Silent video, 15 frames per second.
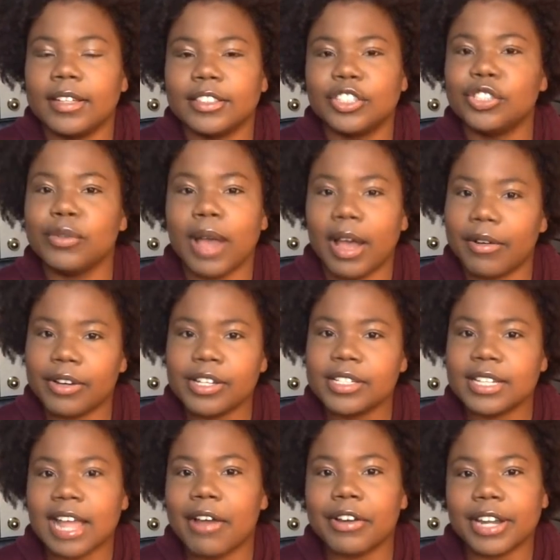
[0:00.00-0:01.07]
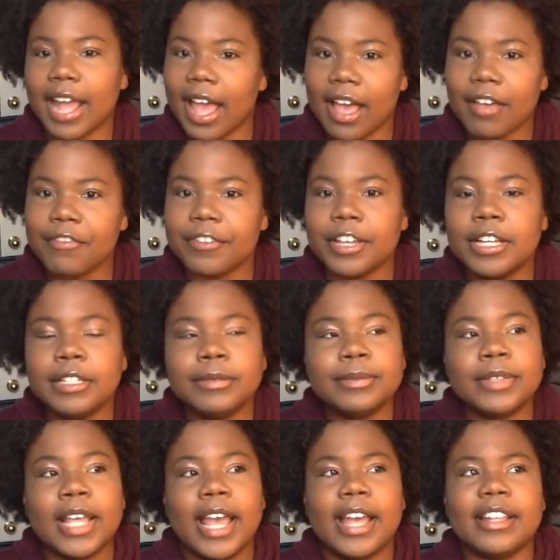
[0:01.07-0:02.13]
2 hours, an hour and a half.
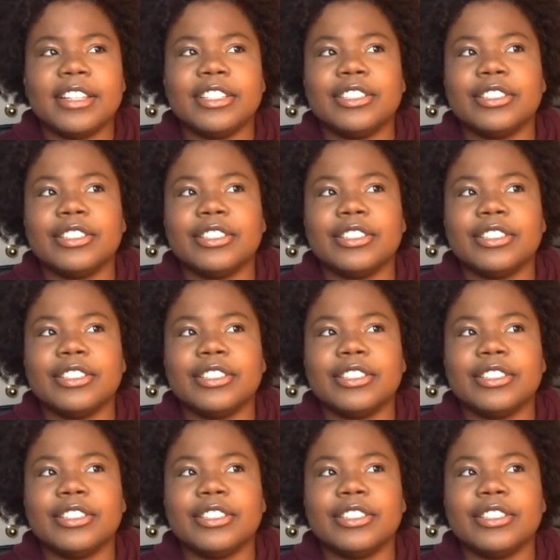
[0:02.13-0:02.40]
And